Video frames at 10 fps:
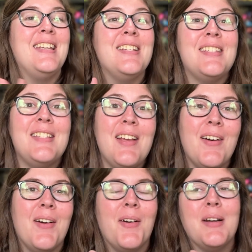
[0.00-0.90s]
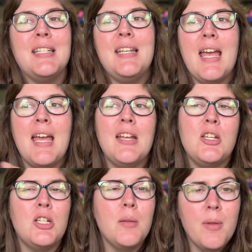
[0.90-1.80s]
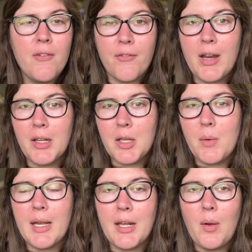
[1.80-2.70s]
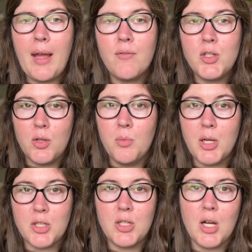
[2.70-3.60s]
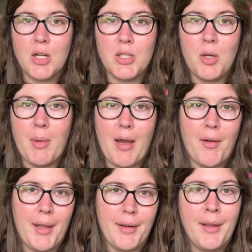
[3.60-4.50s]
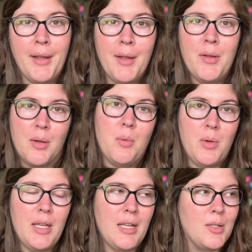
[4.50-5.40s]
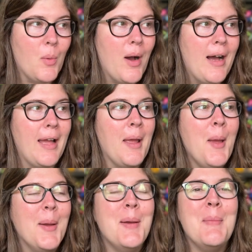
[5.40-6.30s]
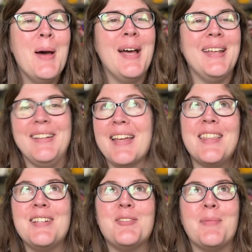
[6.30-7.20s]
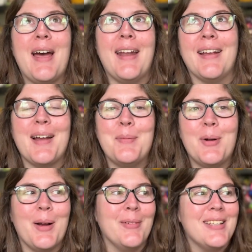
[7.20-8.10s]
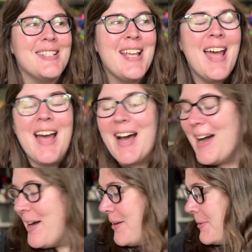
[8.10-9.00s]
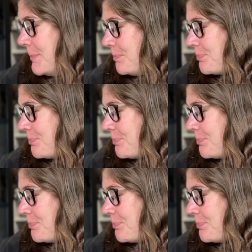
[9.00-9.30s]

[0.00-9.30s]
so today should be fairly quick. I don't have too much to talk to you about, and we'll get into why. But nothing dramatic, I promise. But